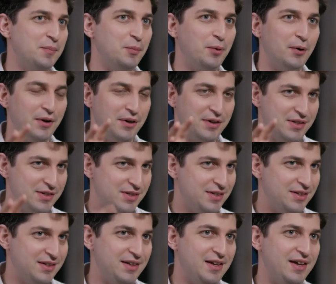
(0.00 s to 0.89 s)

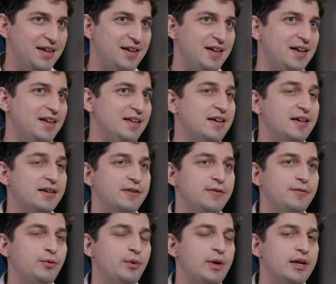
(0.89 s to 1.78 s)
bonds at, at
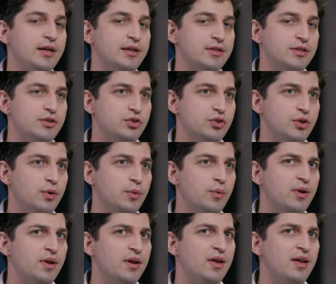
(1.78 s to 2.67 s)
negative rates?
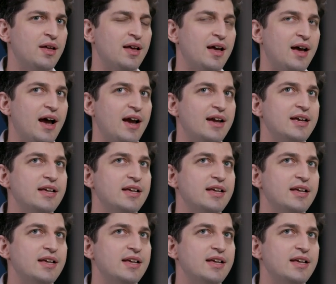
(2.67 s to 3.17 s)
So I